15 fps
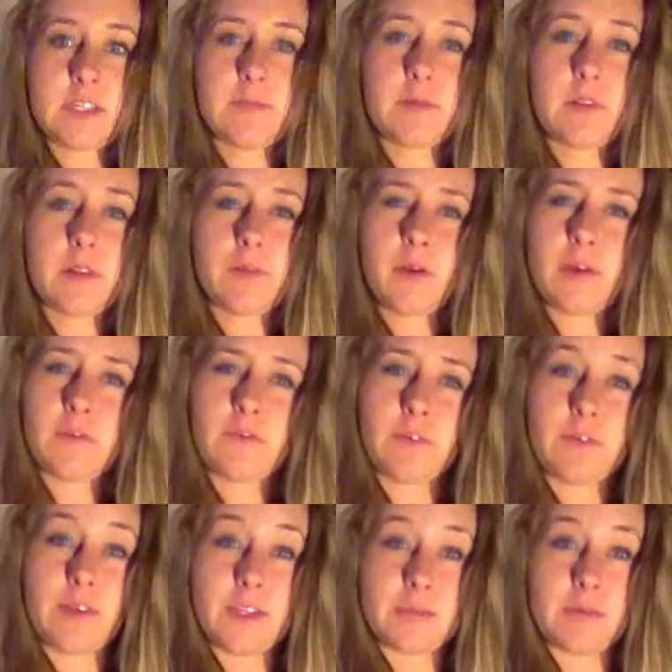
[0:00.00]
typically made a
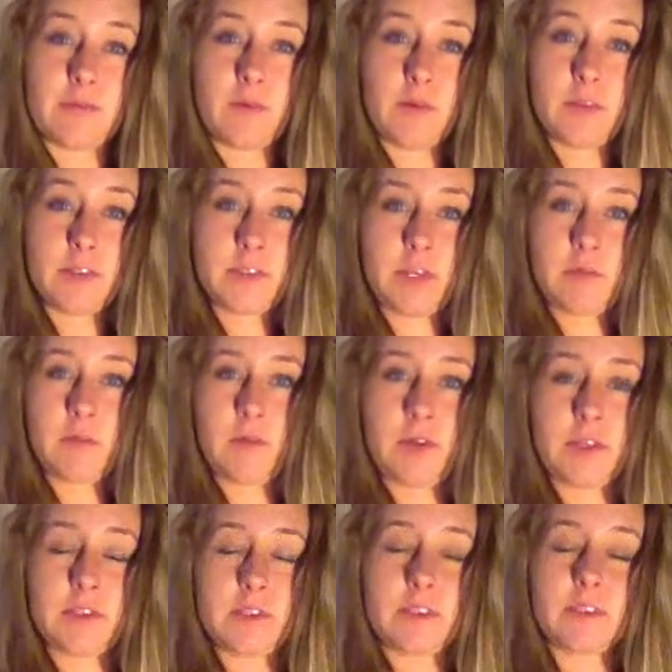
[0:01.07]
few days before the
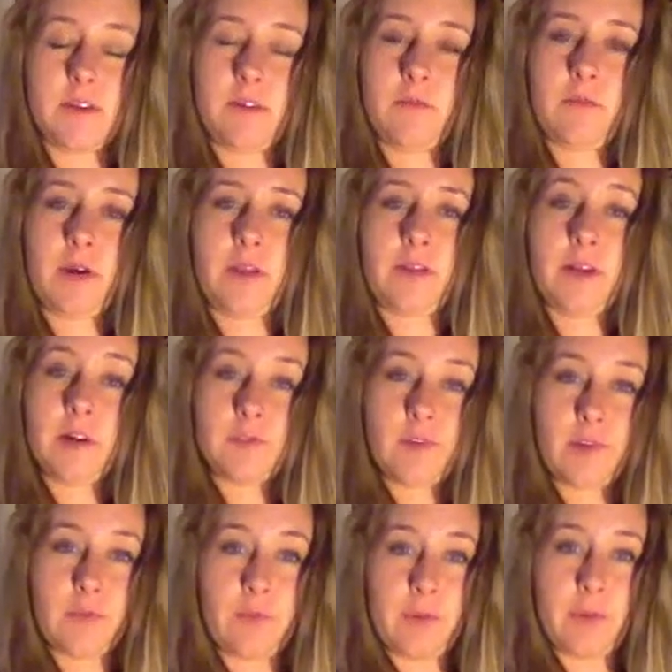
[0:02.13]
ceremony is done by the
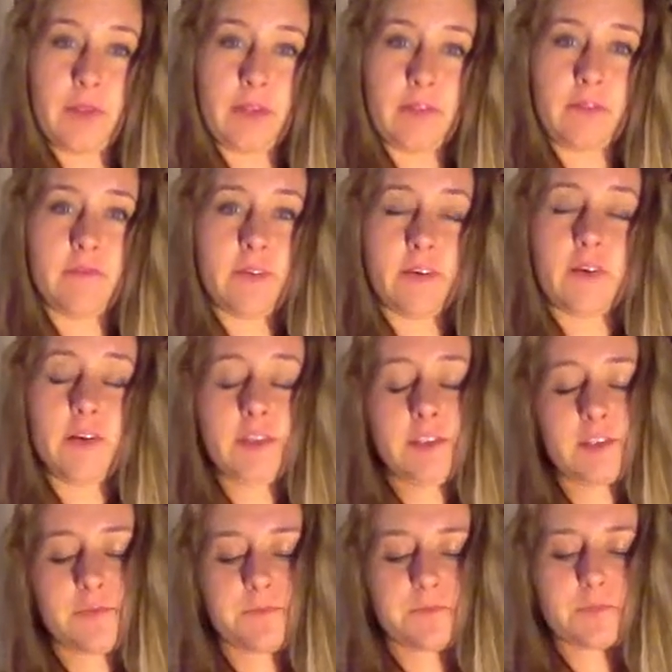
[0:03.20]
elderly women in the
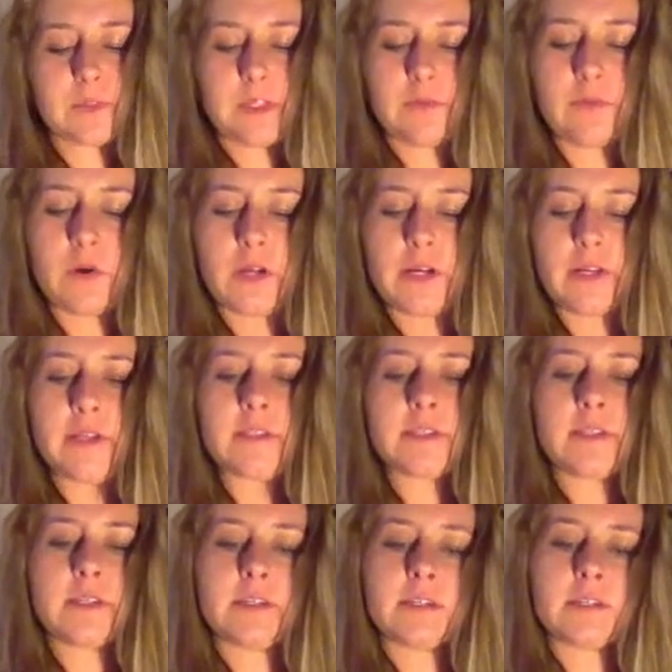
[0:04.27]
village. And what it is
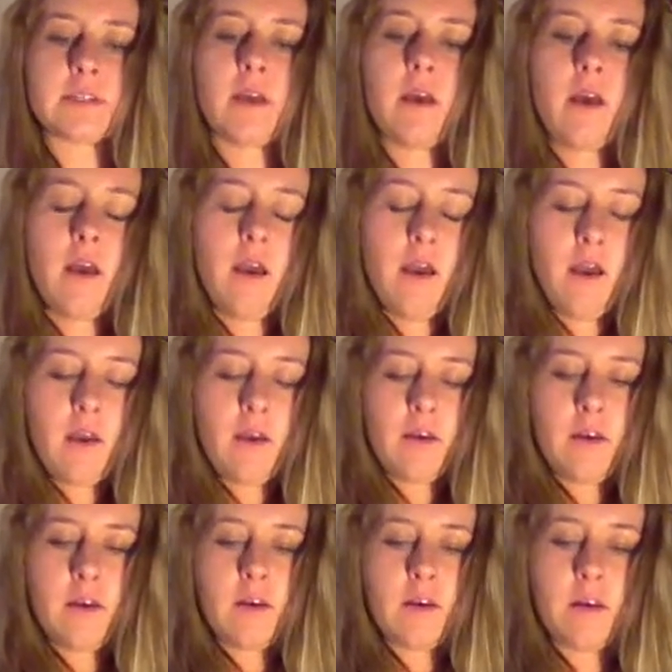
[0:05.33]

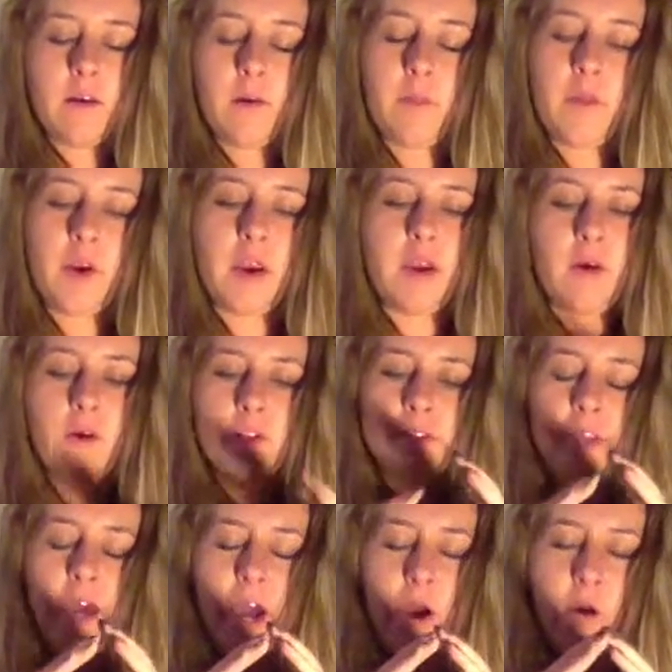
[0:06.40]
a marigold
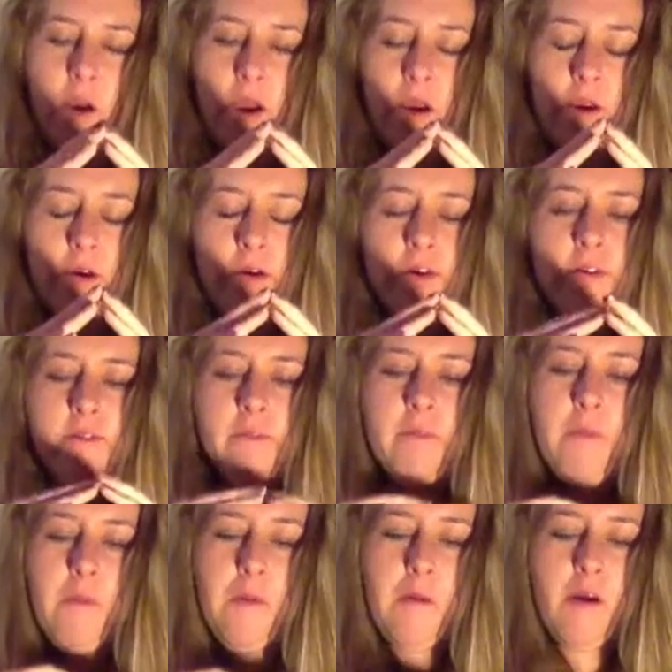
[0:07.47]
tower
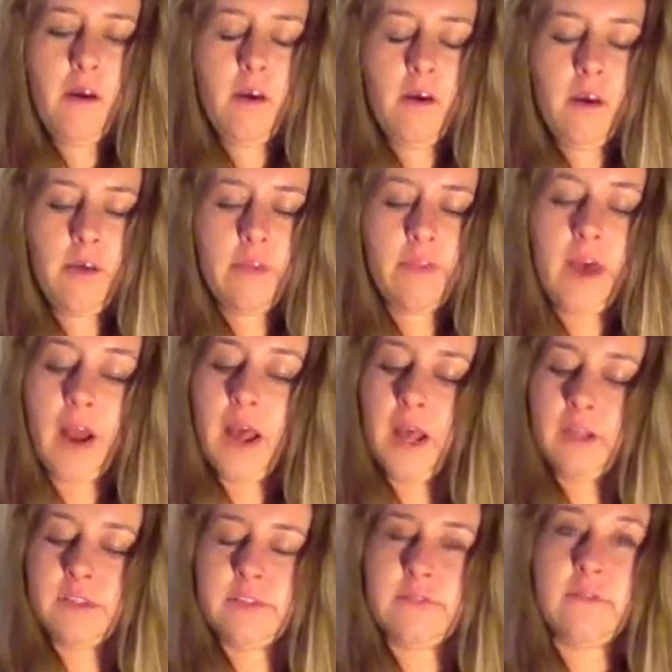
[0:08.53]
that
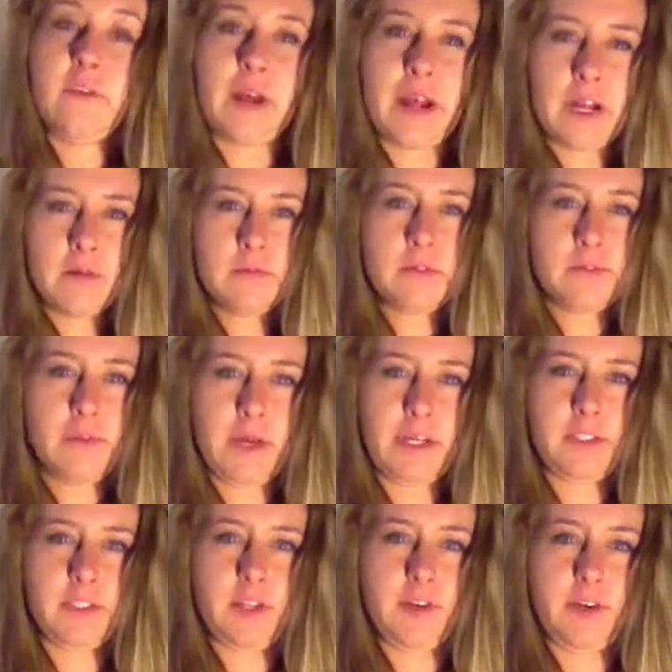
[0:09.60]
has food items
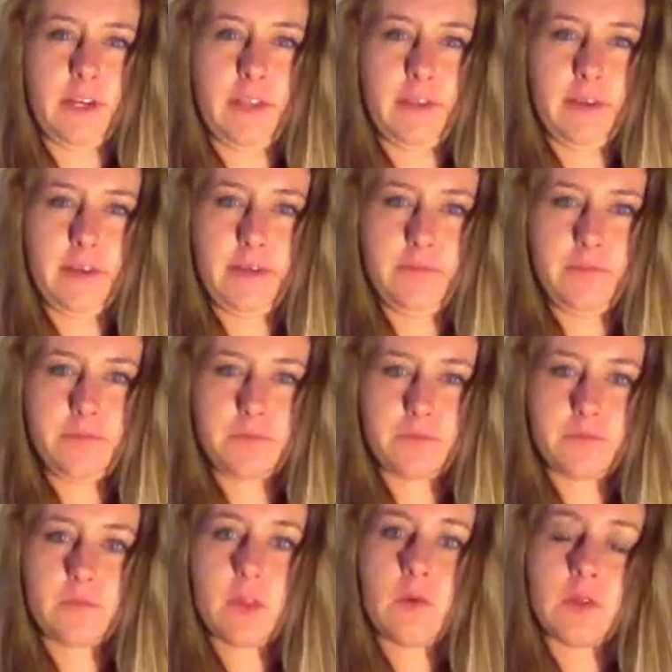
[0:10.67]
placed underneath it,
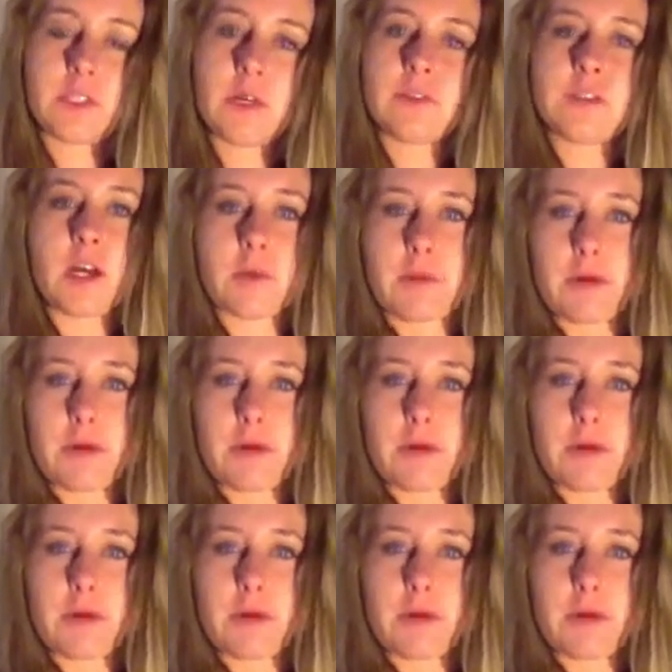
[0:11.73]
which I'll talk